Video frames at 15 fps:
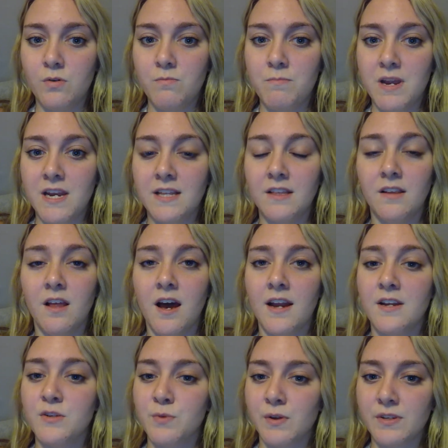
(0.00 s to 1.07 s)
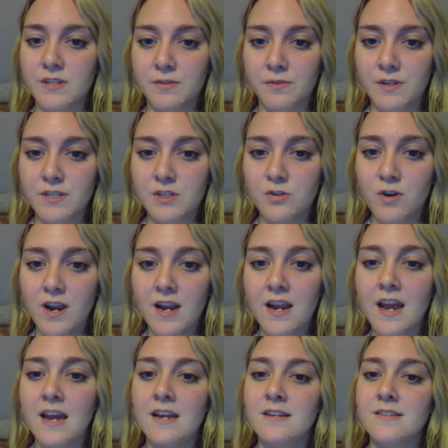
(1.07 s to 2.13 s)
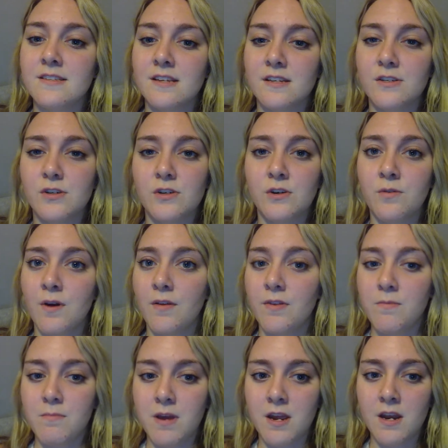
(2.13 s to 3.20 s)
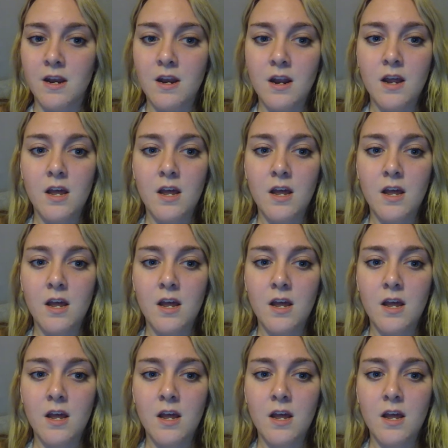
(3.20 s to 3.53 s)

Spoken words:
meaning the line is relatively straight and it's centered around the mean.